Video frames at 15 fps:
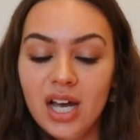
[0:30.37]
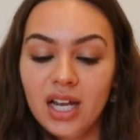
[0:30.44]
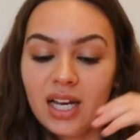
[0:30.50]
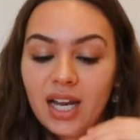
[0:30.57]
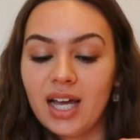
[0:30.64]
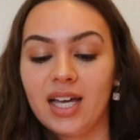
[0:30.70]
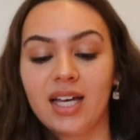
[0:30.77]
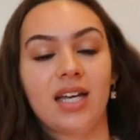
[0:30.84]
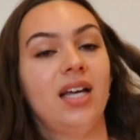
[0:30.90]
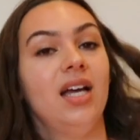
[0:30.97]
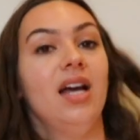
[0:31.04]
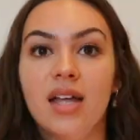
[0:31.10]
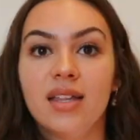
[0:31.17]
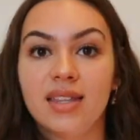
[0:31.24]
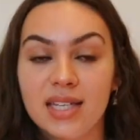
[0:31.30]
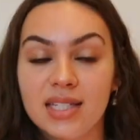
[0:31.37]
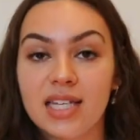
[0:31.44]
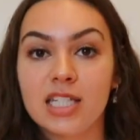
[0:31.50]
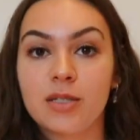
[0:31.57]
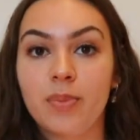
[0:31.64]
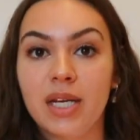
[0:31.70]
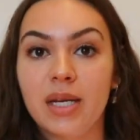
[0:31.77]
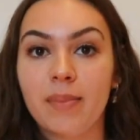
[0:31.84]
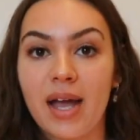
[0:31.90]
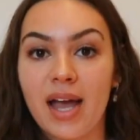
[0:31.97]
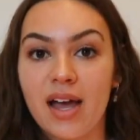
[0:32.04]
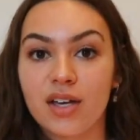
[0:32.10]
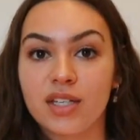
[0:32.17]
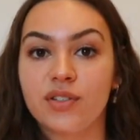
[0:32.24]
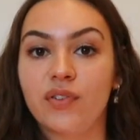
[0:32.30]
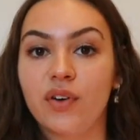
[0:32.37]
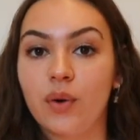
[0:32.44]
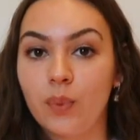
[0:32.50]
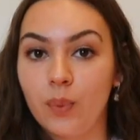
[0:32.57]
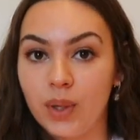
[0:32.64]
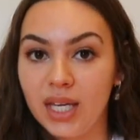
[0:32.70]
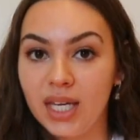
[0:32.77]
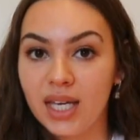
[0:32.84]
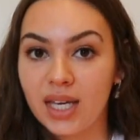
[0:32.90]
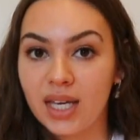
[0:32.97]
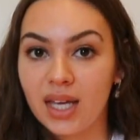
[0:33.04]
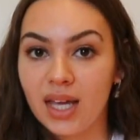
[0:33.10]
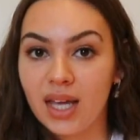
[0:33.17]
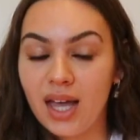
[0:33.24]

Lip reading: Like, this has been in my house for a week